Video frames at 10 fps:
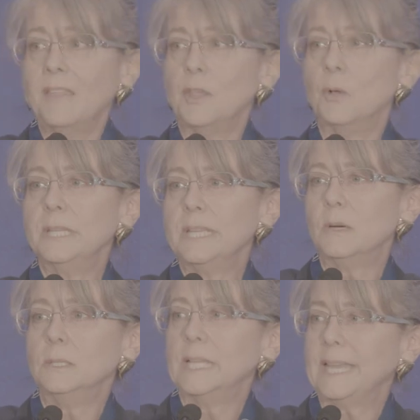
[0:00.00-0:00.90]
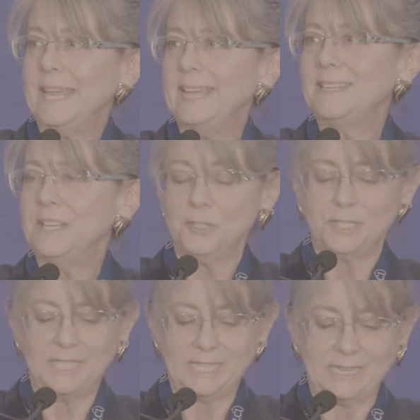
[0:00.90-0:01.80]
The only goal I had here
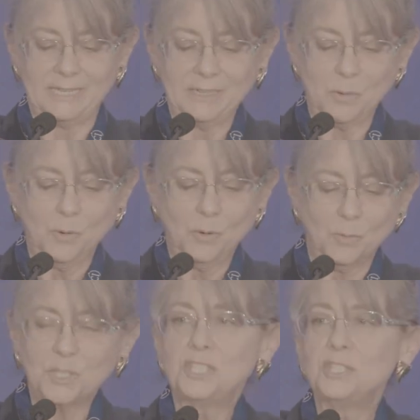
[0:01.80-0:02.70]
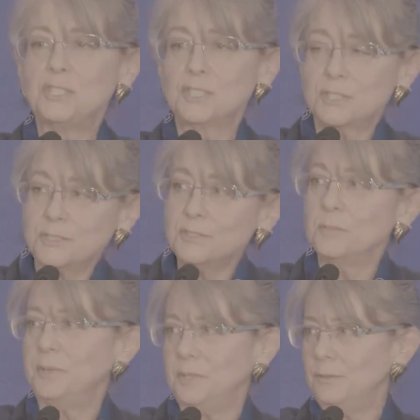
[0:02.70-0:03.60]
today was to
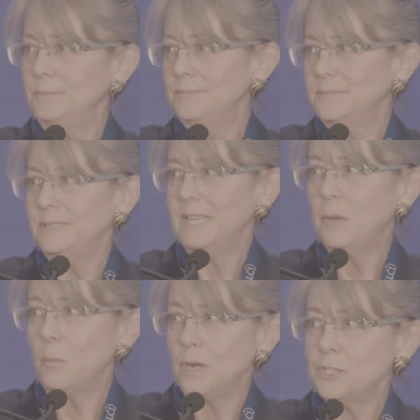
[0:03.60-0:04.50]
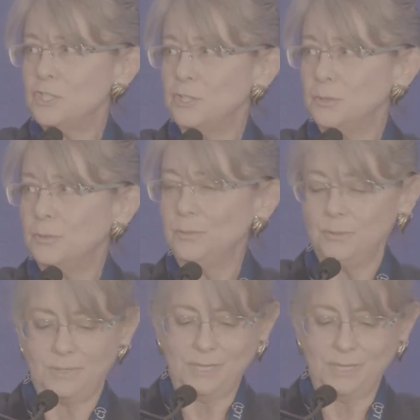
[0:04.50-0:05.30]
disturb you I want you